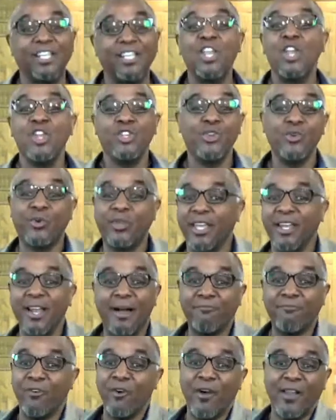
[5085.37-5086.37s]
and you get
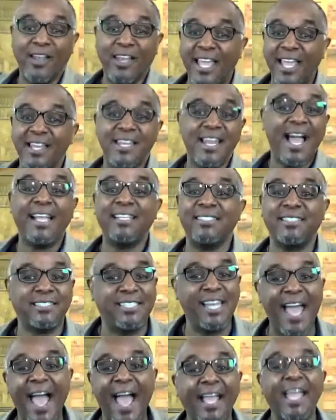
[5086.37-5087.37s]
up for a late night
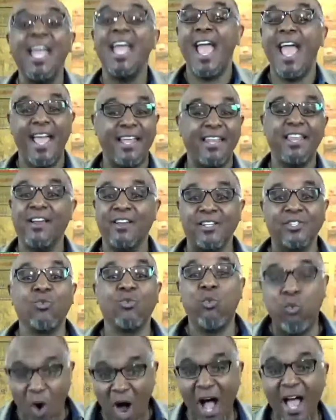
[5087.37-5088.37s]
snack and there's
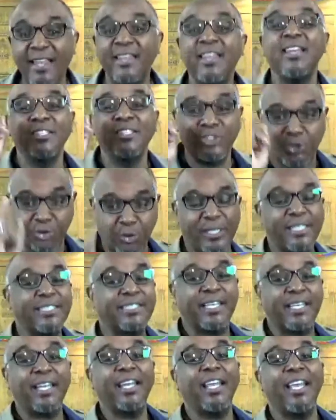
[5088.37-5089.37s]
one
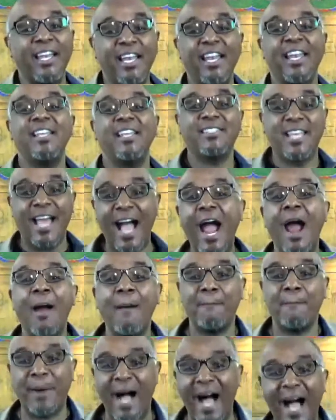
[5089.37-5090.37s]
Triscuit in an
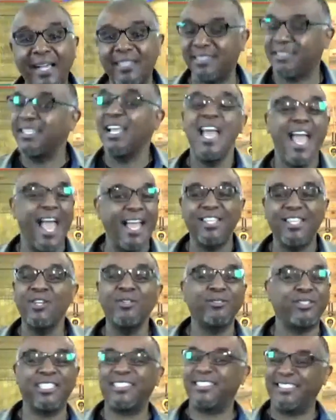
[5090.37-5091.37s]
entire box and
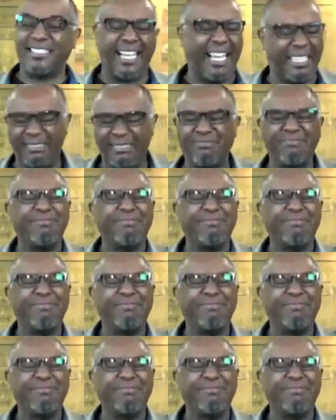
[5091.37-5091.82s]
you just say,